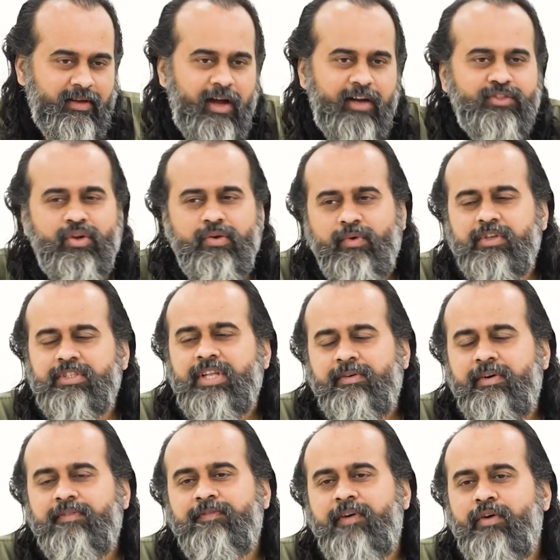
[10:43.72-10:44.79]
Arjun was
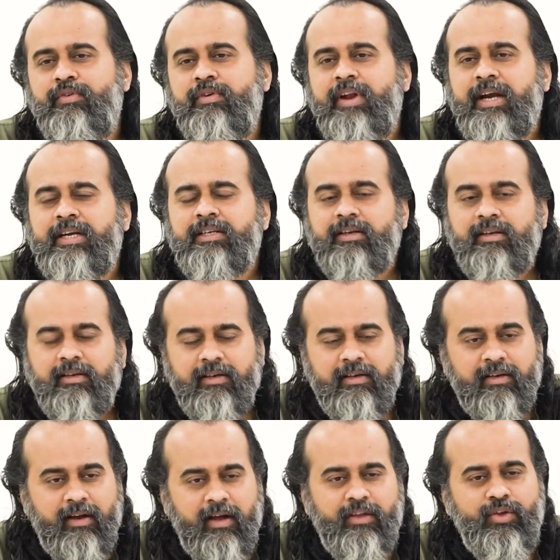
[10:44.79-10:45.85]
never found at
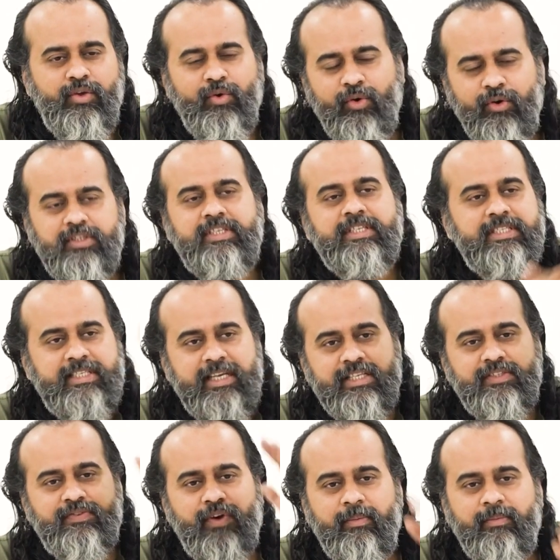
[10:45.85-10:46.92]
a huge
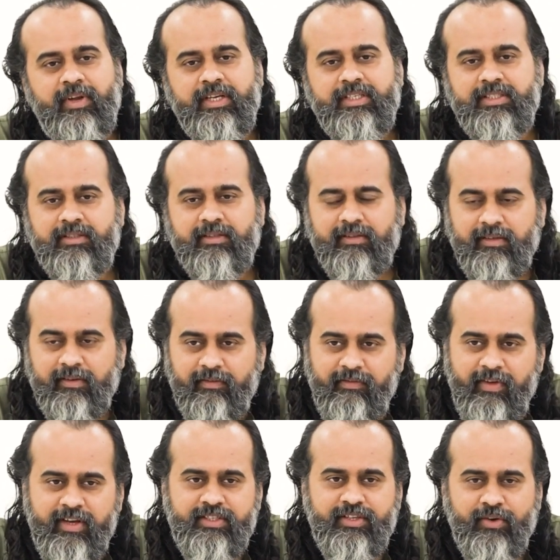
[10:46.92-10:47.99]
distance from Krishna.
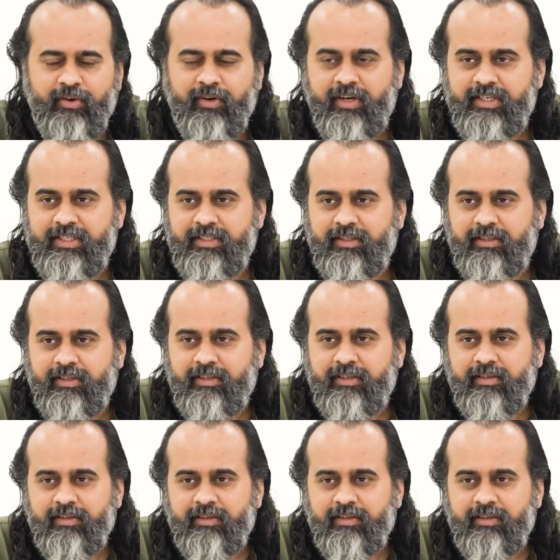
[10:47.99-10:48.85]
Where is your Krishna?